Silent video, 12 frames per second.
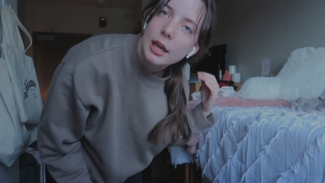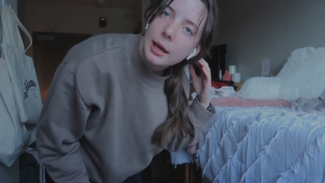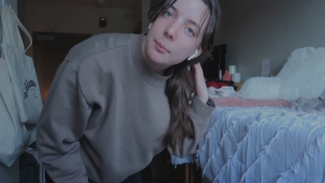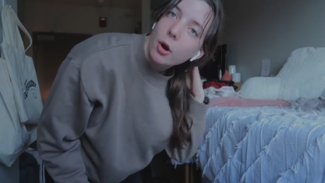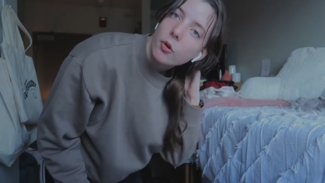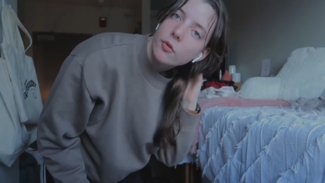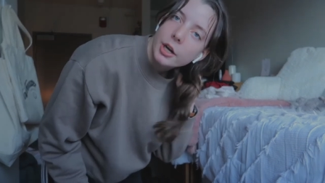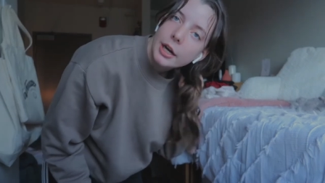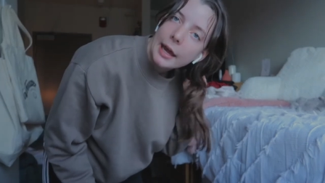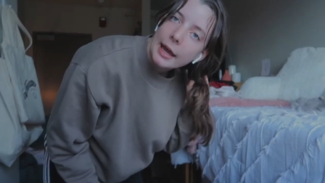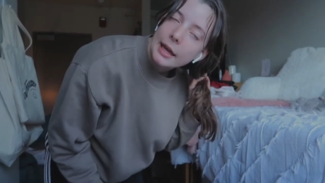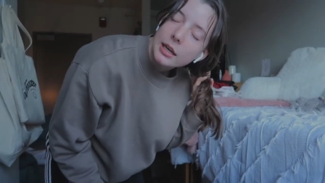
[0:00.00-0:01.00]
came over
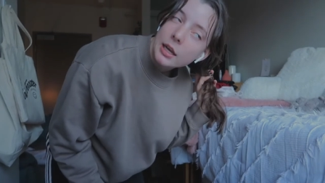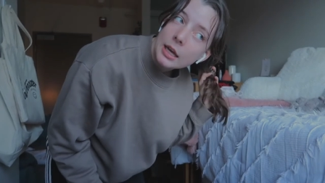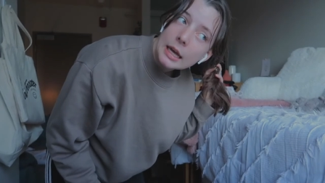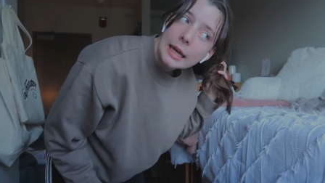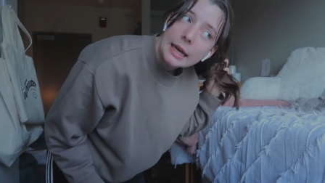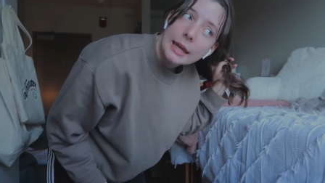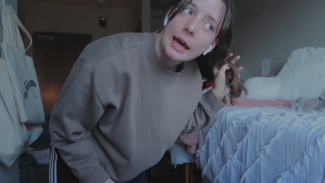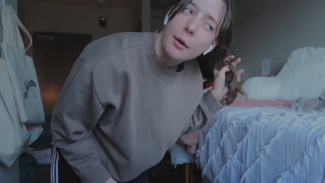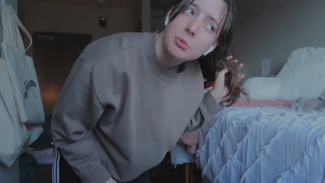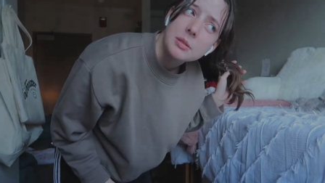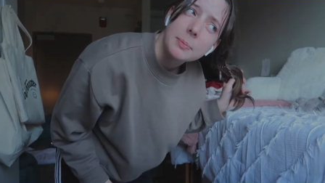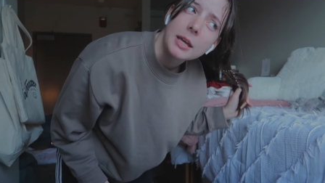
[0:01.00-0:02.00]
and he
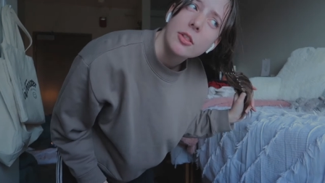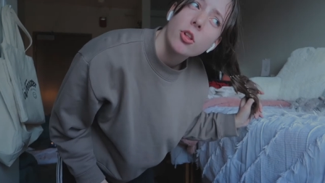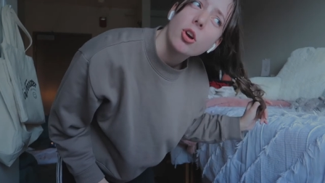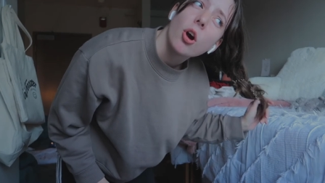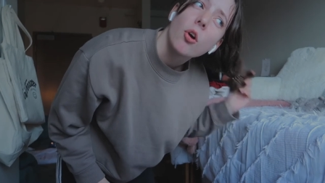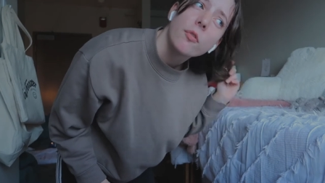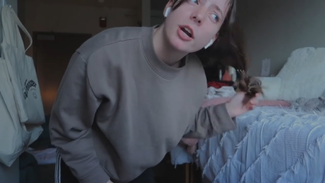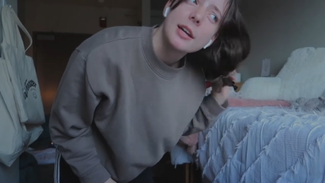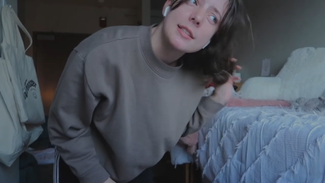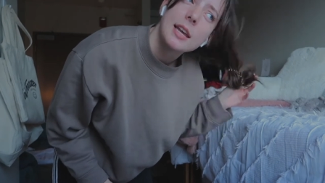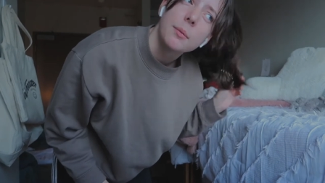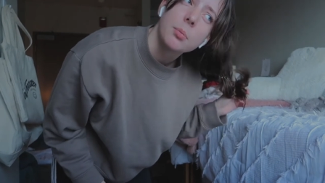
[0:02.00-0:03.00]
helped me look over
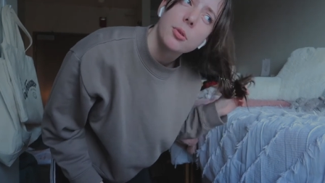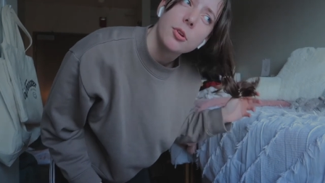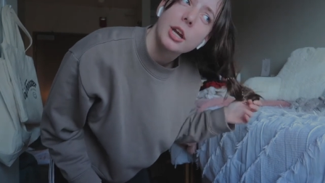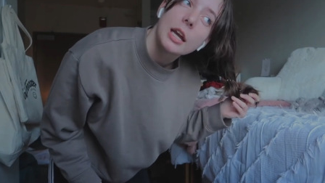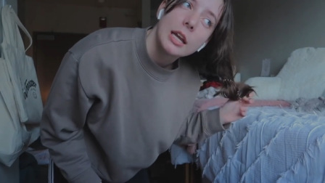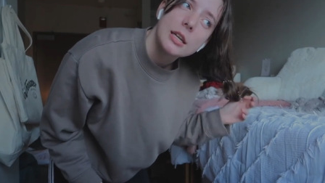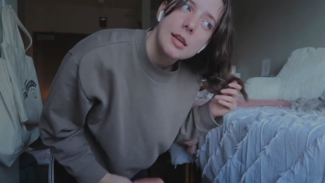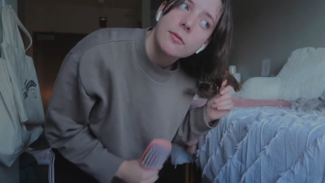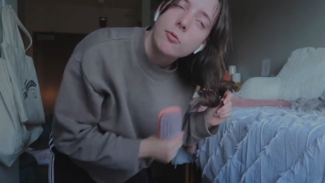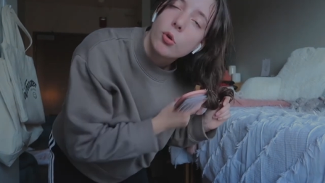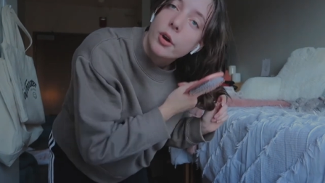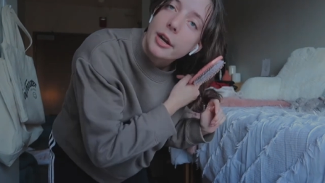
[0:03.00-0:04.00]
exam 3 and
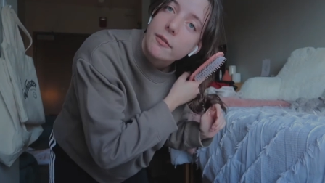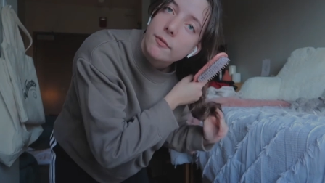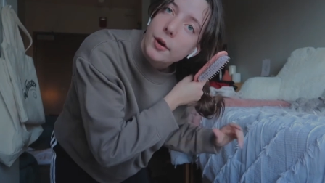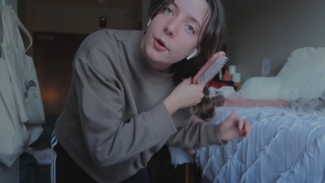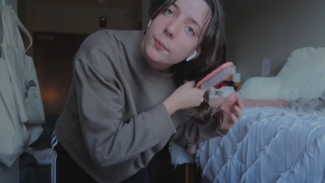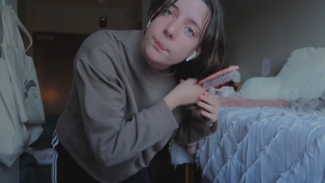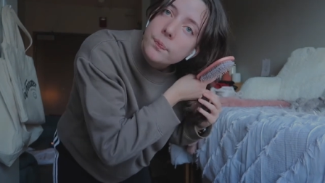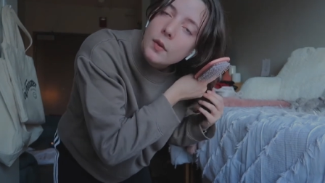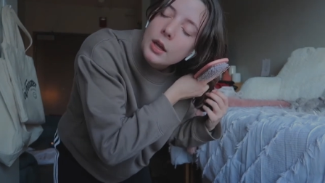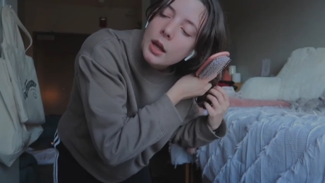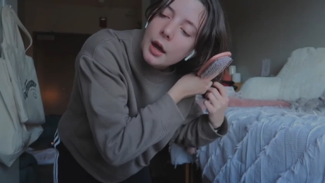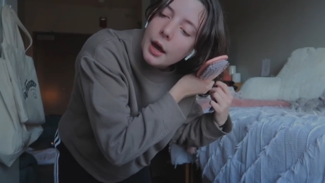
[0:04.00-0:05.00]
exam 4 info.
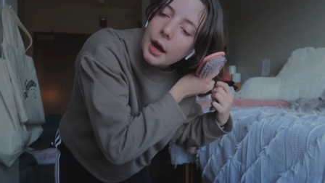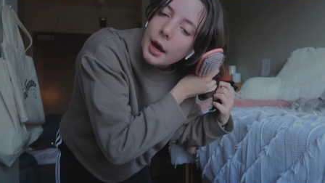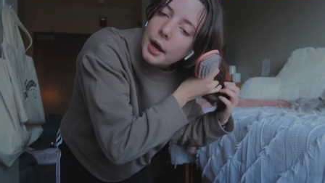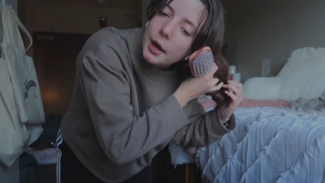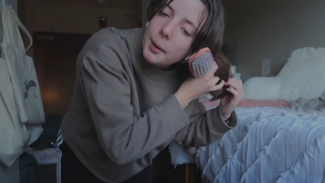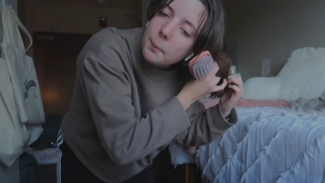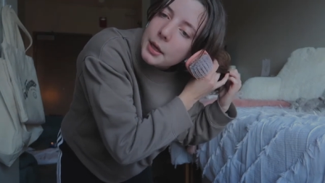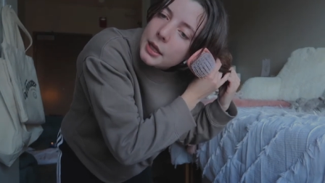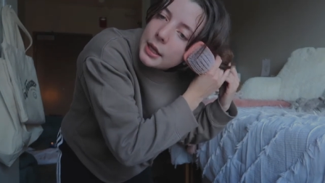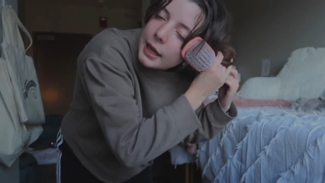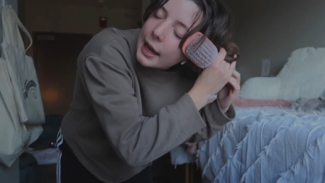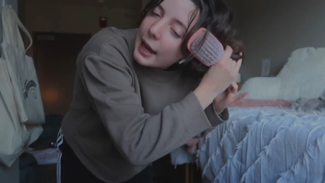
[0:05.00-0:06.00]
Um,
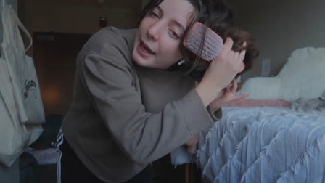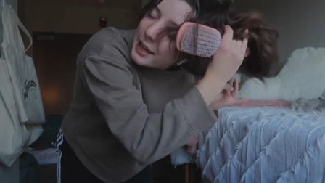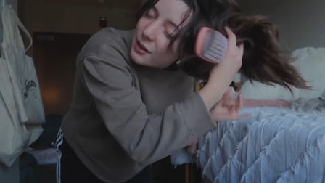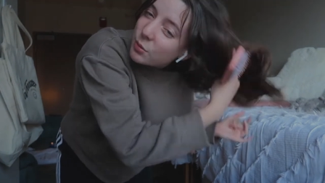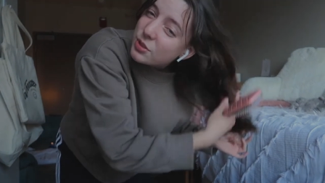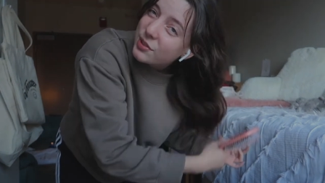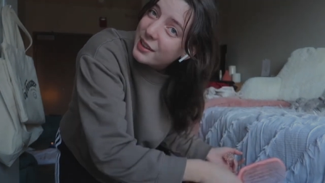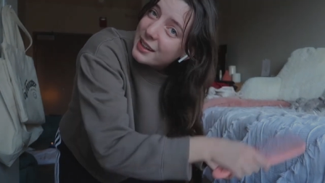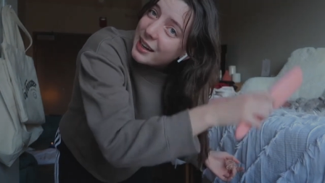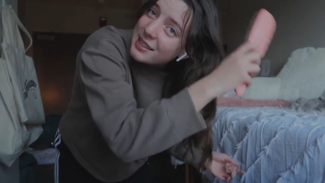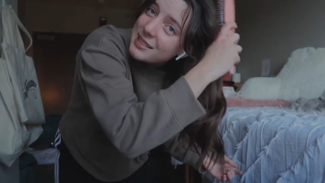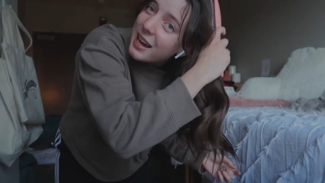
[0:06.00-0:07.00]
and it was really
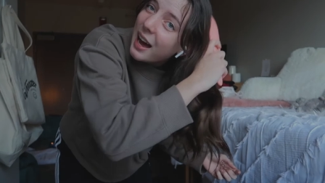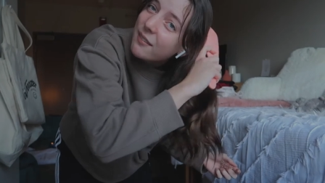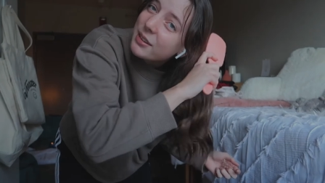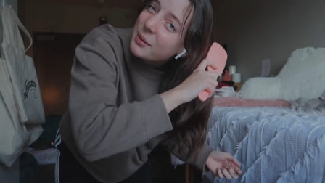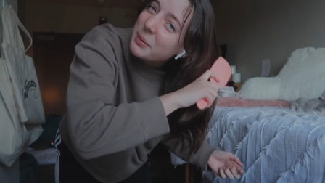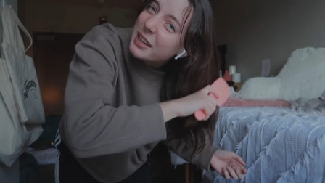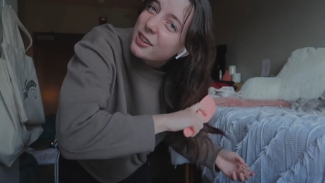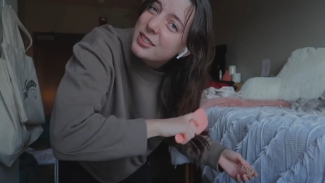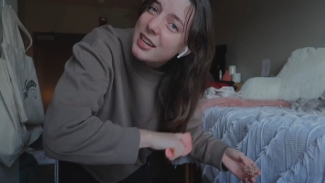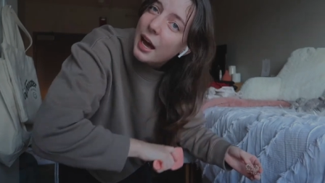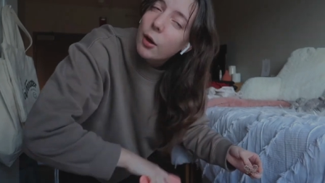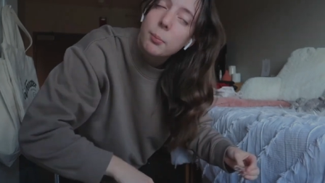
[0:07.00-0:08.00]
nice to have him here
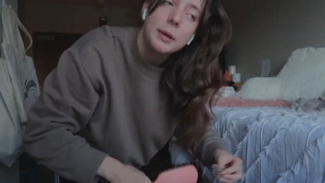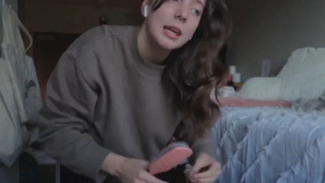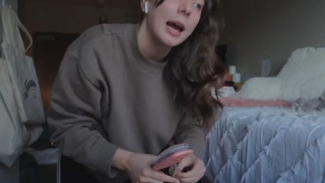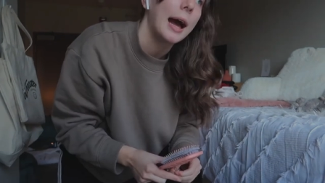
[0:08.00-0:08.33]
to help me